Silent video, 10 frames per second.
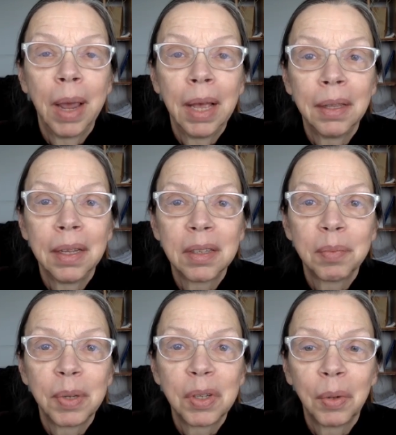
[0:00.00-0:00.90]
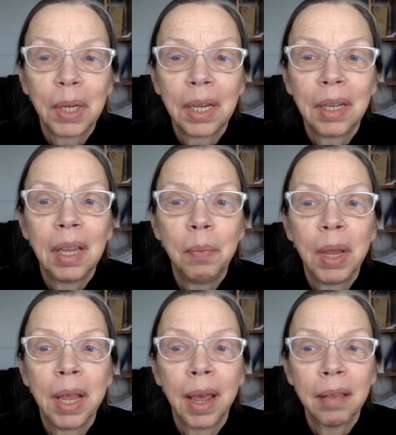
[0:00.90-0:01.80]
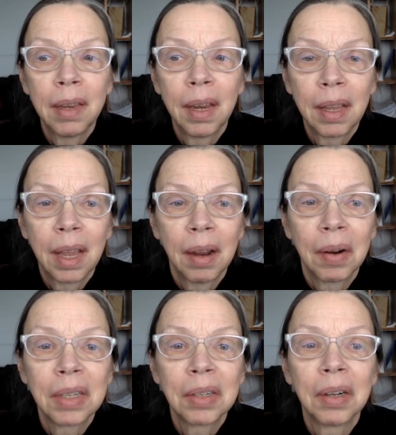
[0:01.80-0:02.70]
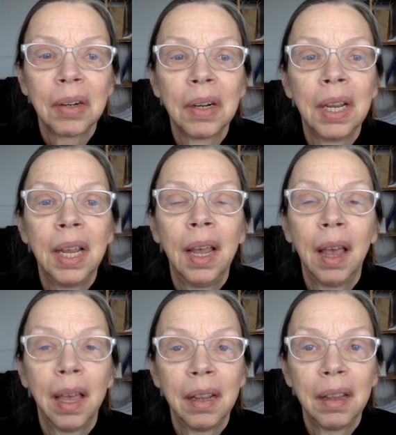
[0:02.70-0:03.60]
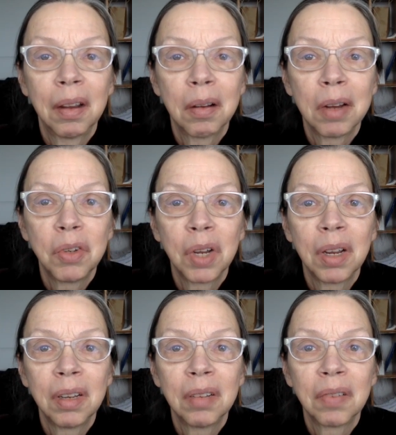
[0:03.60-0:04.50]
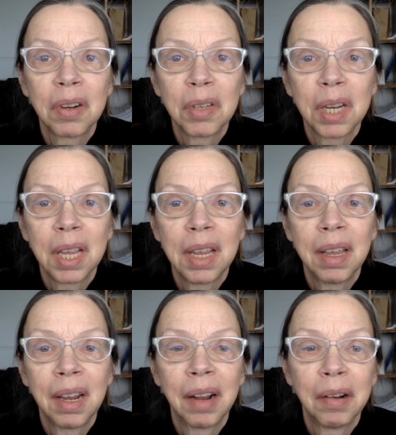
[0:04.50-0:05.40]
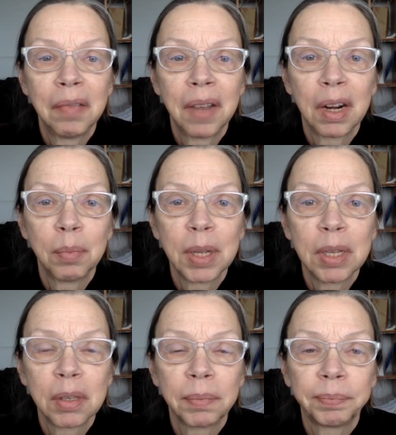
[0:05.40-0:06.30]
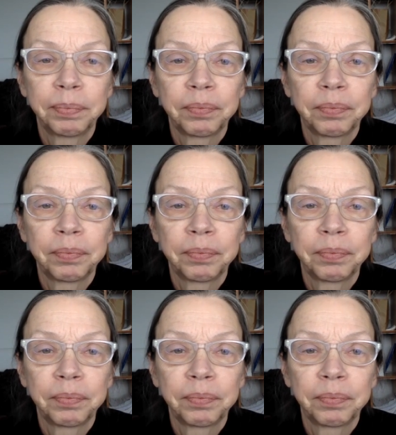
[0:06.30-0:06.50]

balance between keeping ethnic character and encouraging diversity in our environments.